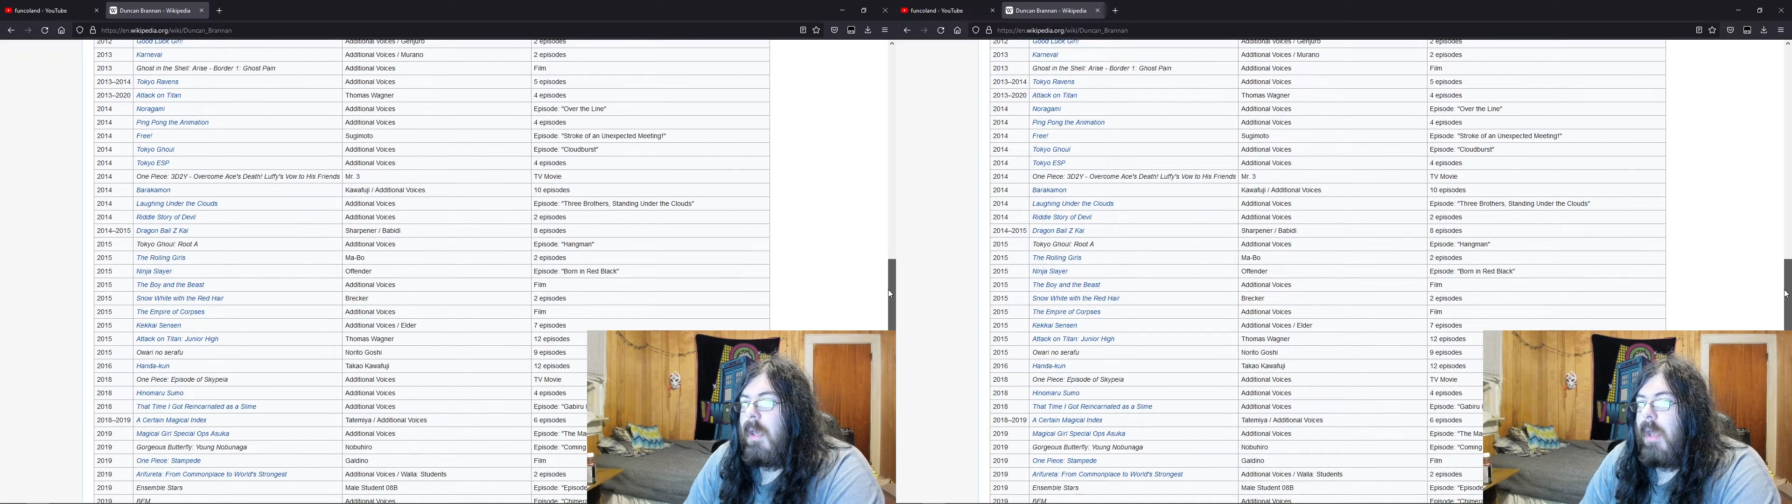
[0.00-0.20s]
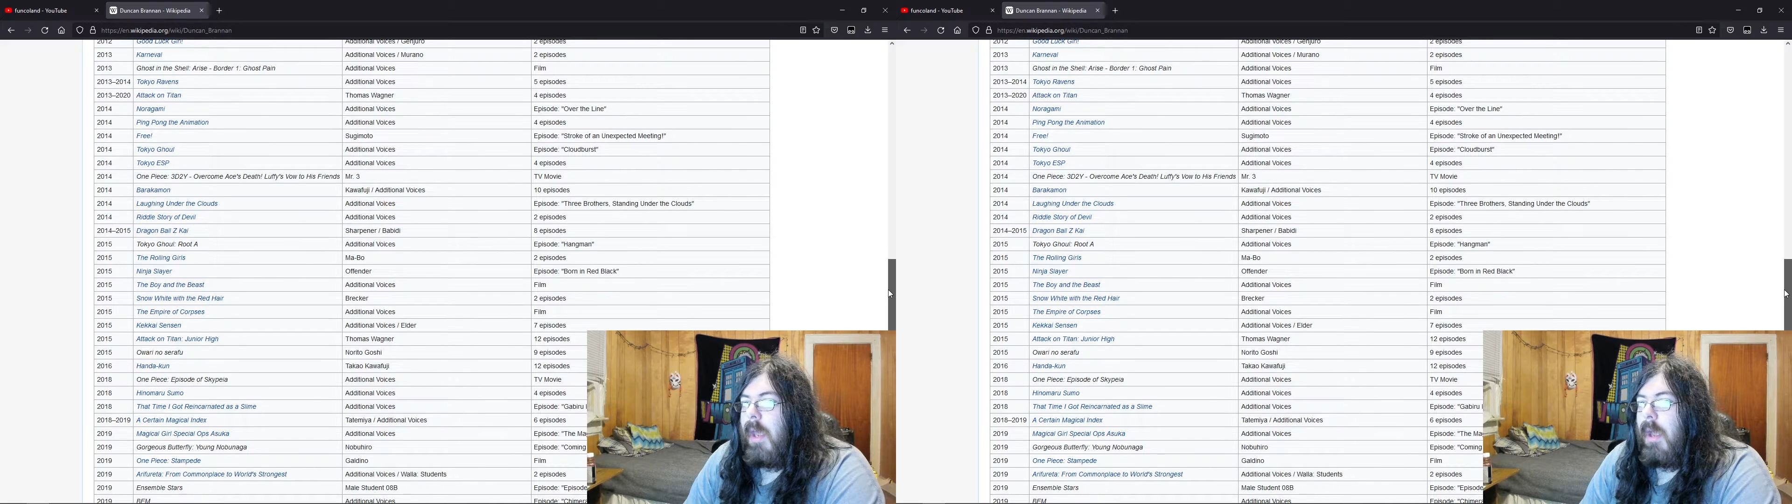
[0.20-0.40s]

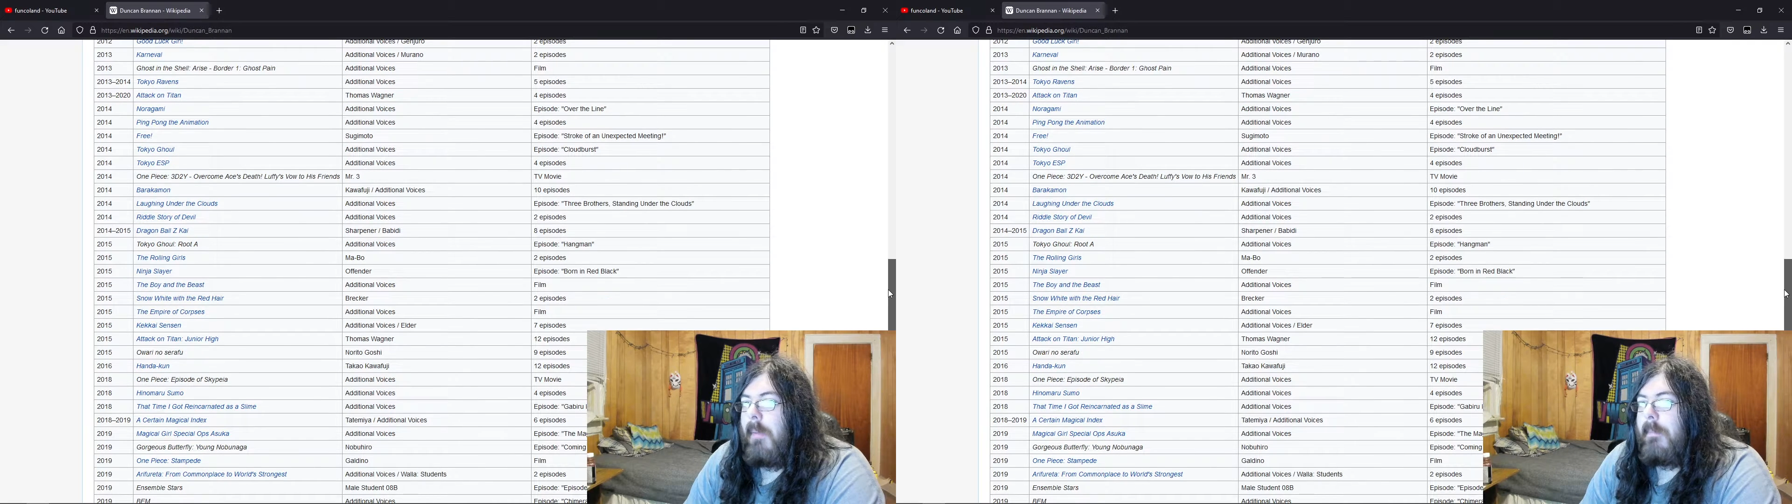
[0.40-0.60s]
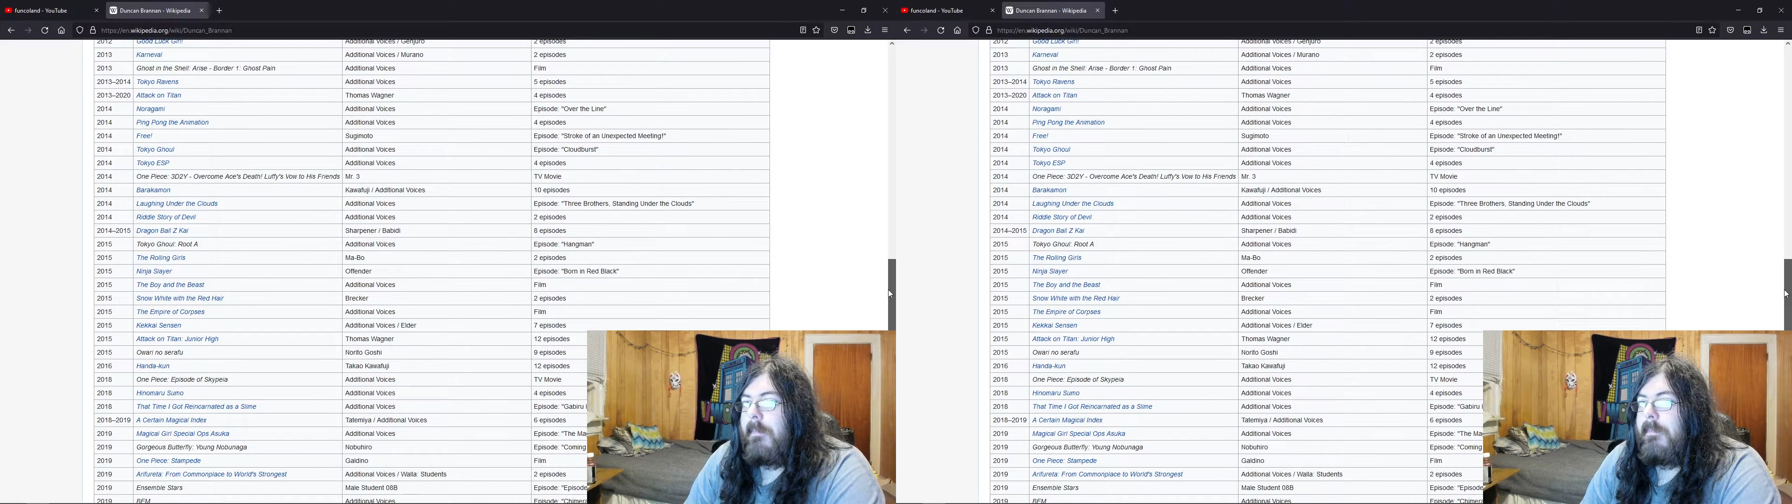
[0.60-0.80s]

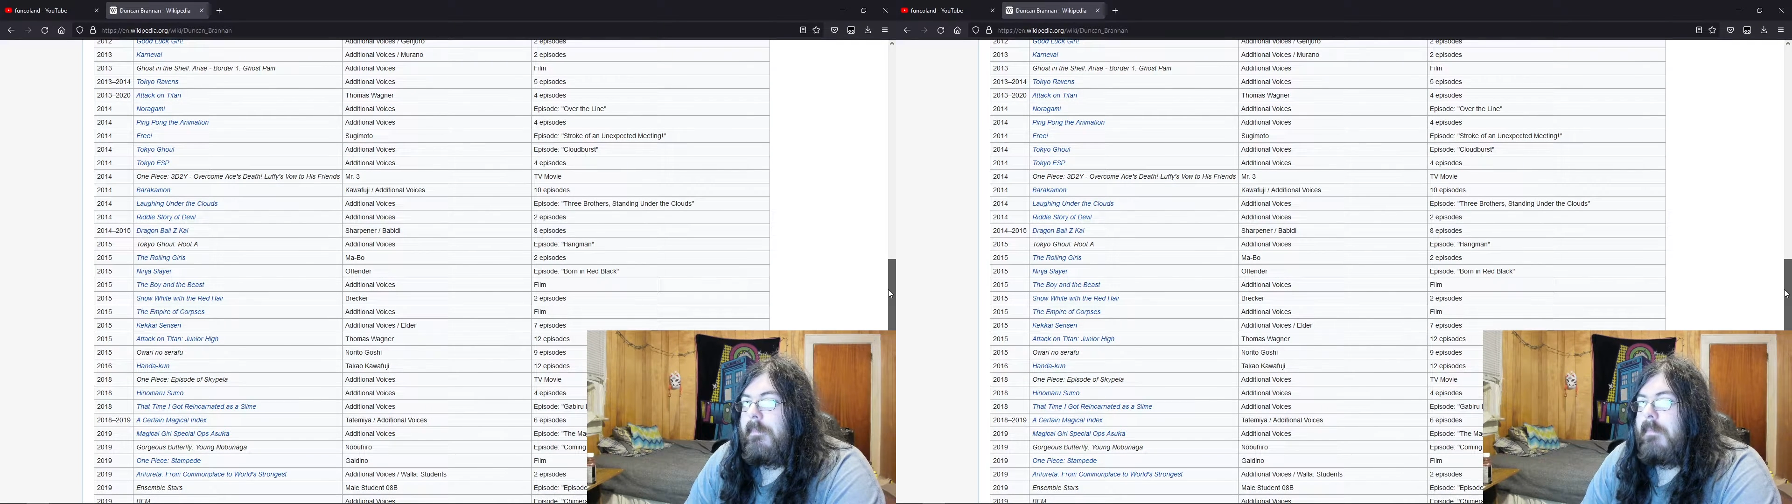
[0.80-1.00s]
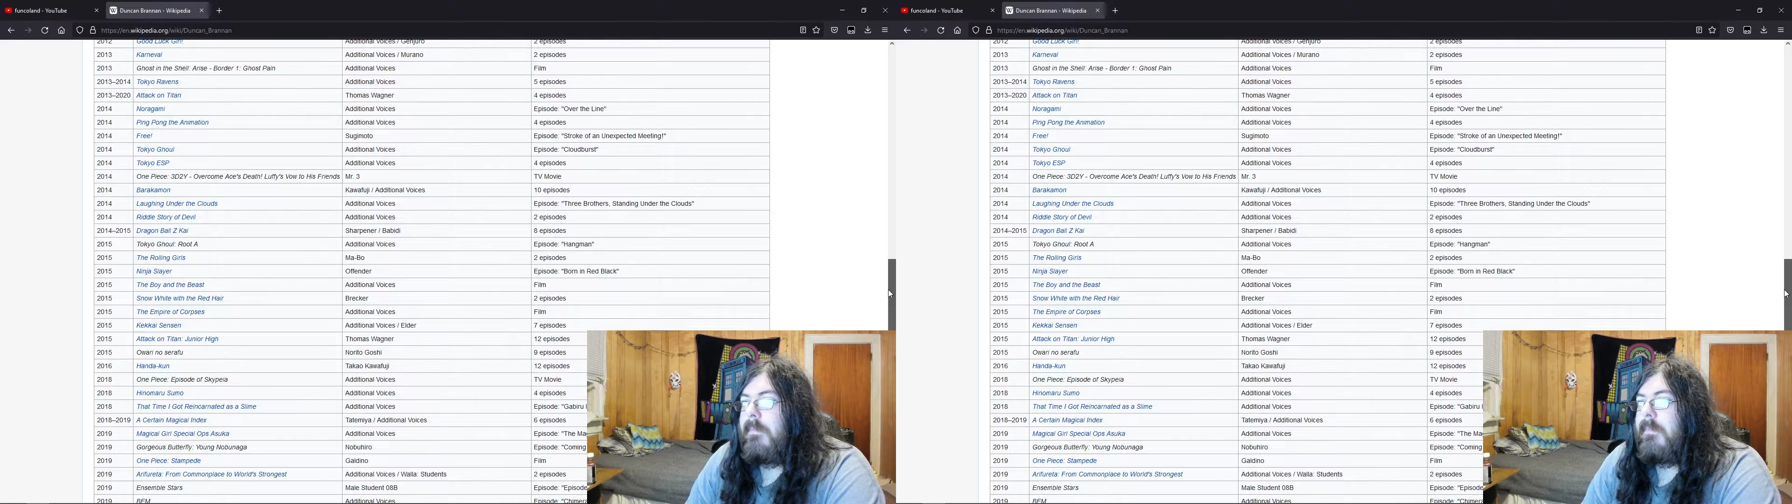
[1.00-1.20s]
a
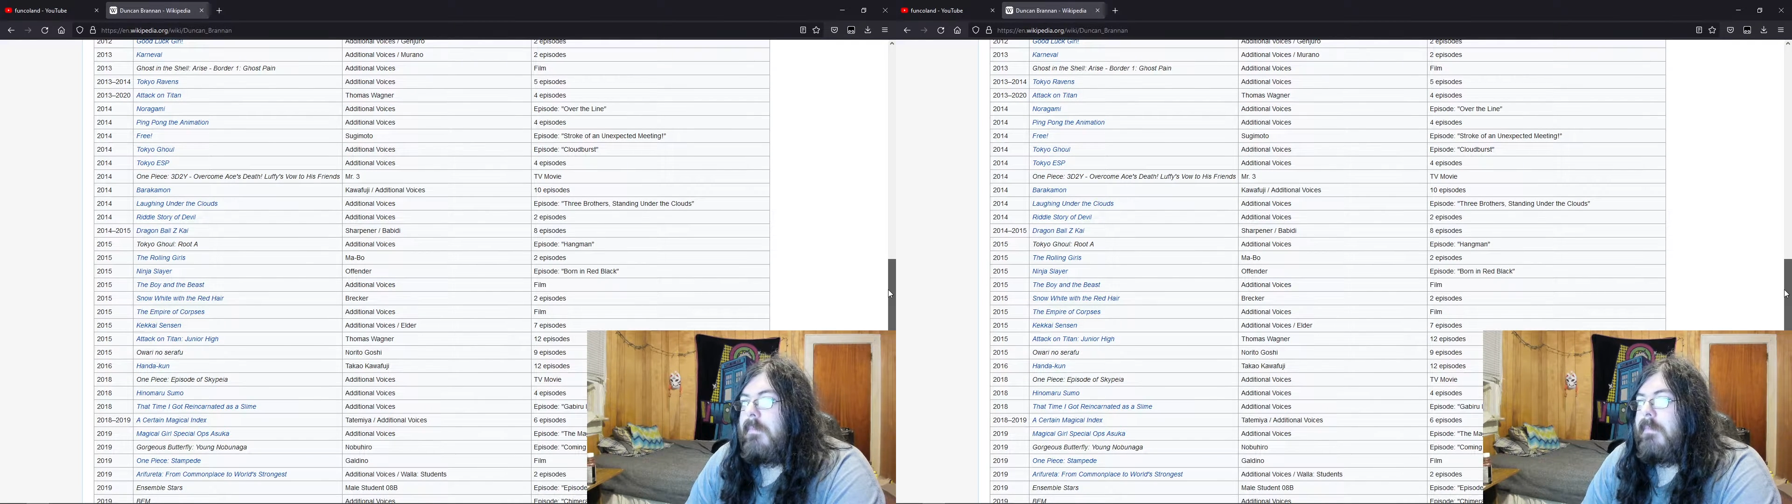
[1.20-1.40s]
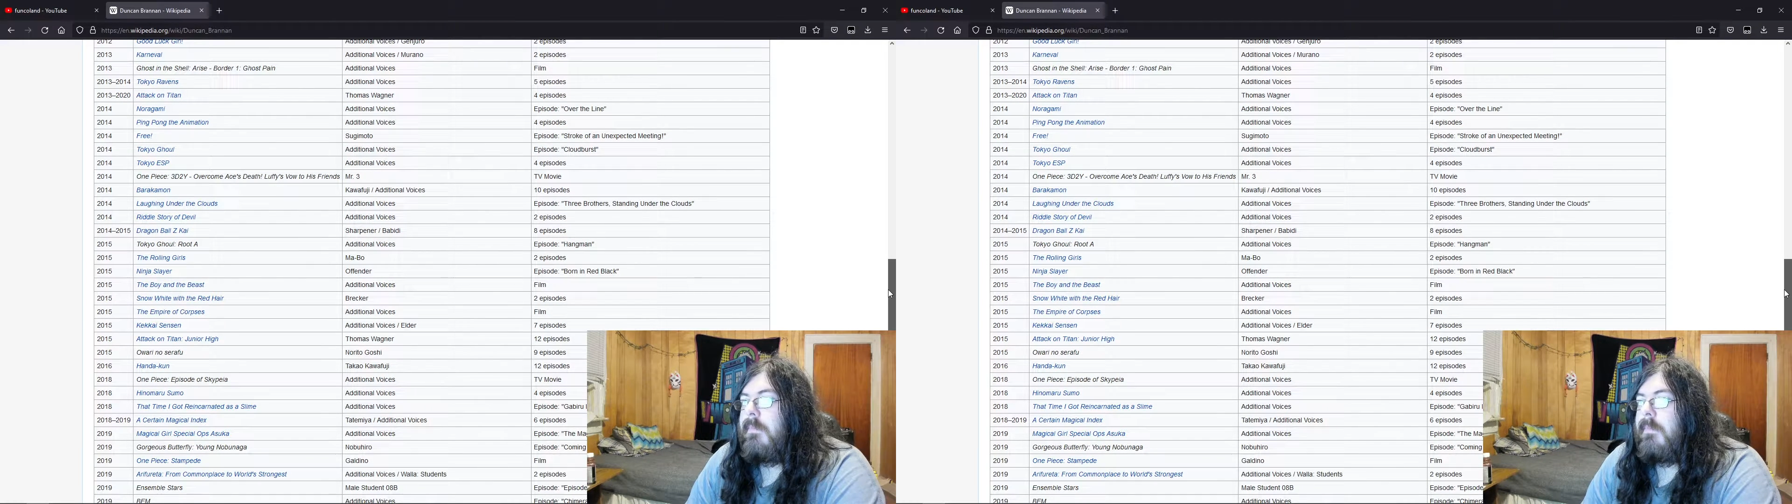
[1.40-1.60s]

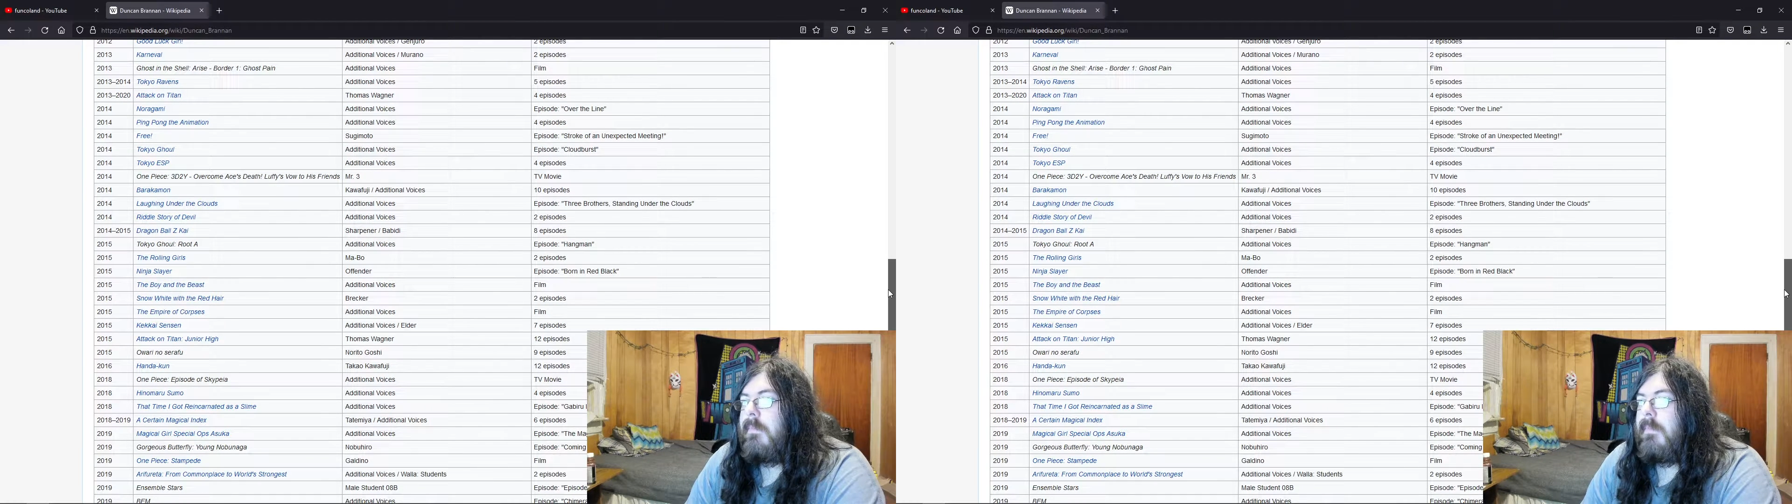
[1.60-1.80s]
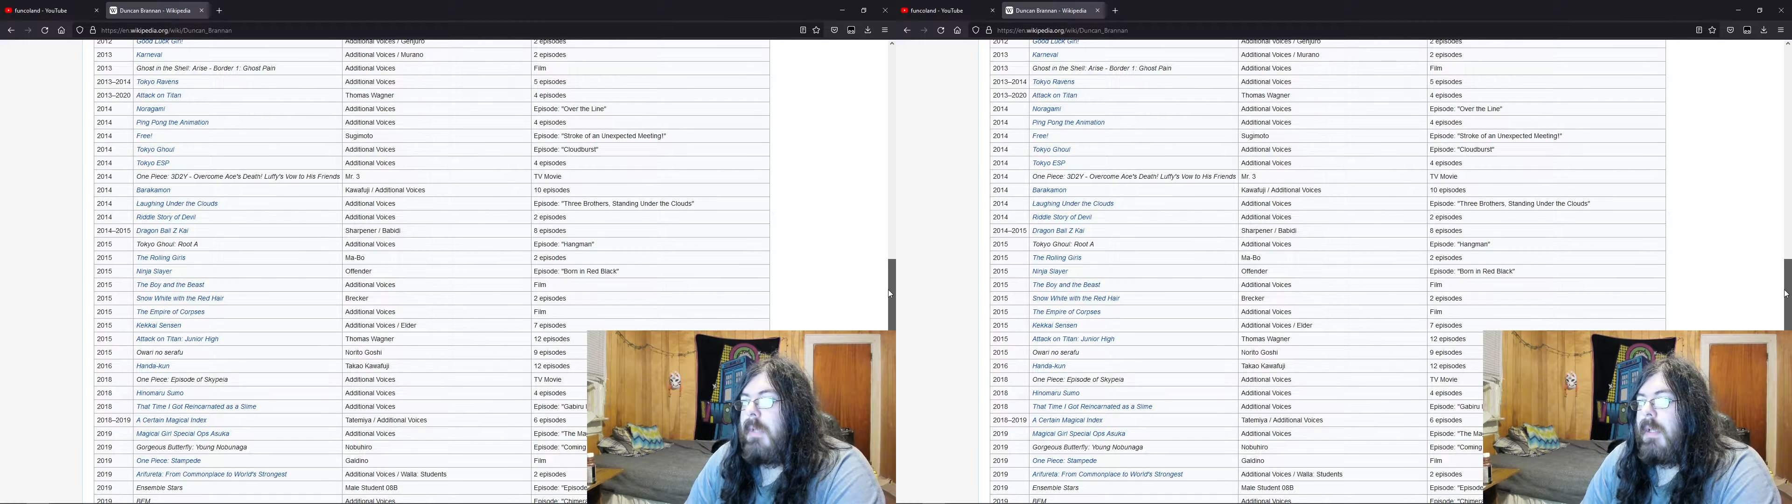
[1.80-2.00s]

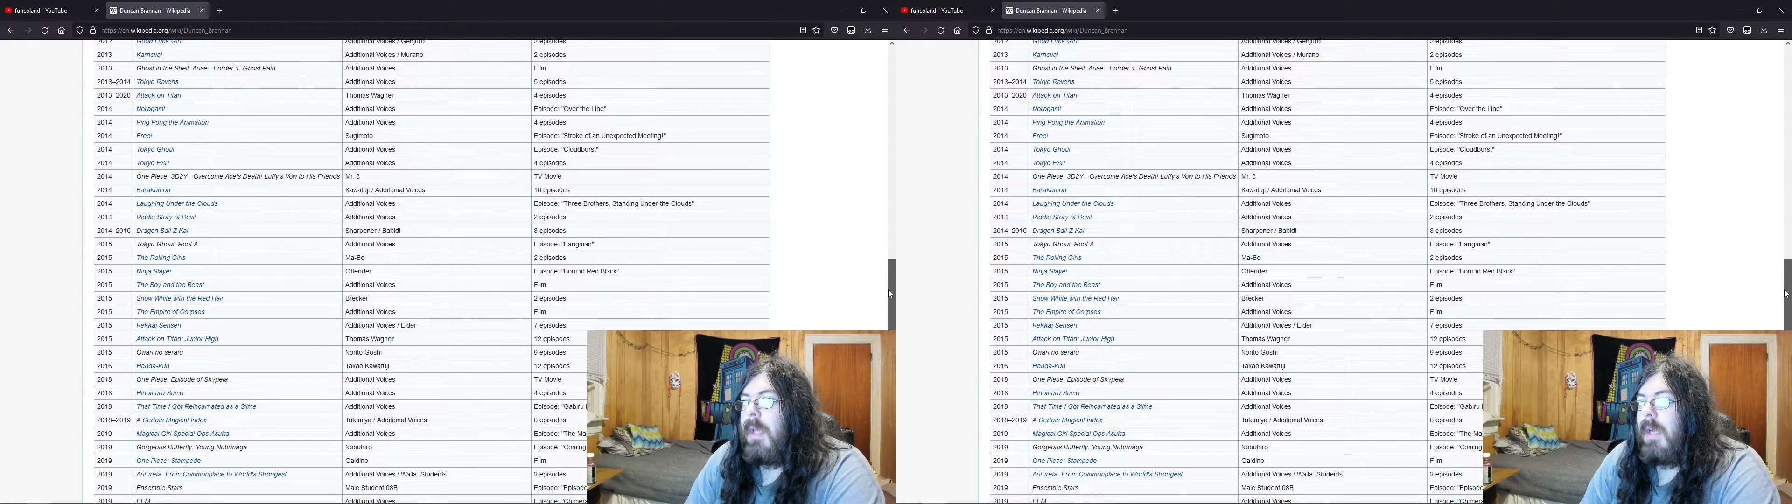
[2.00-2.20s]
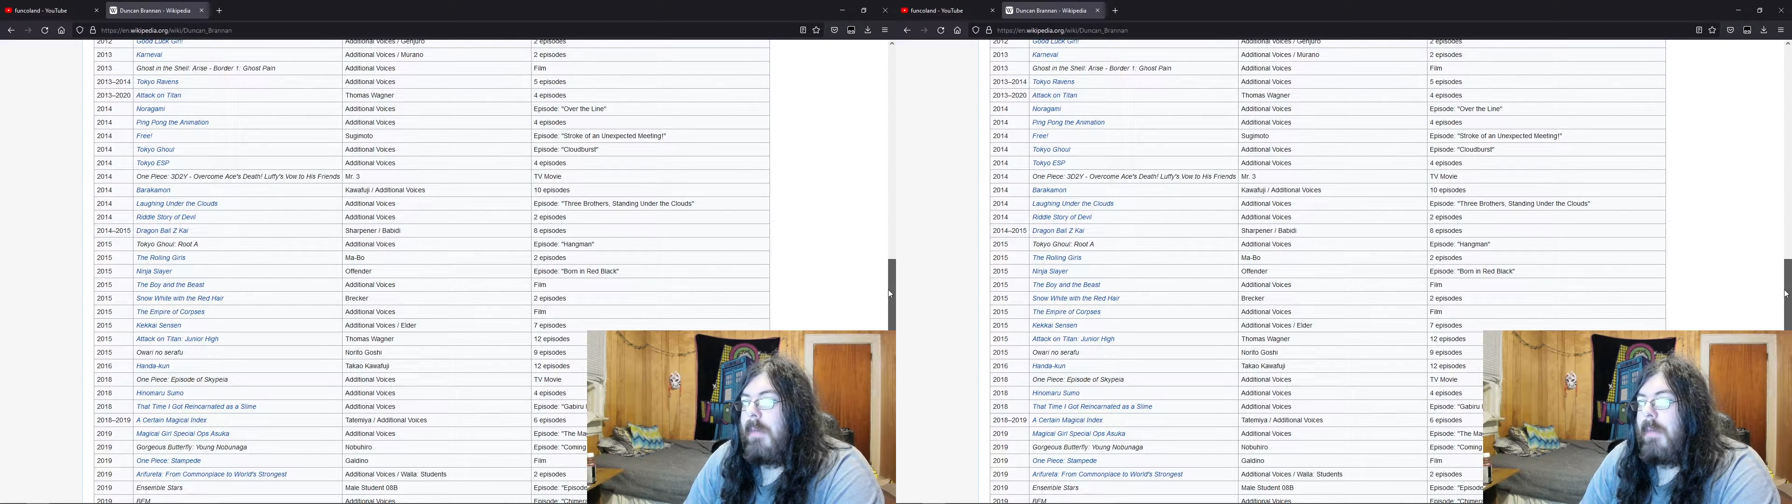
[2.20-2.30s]
like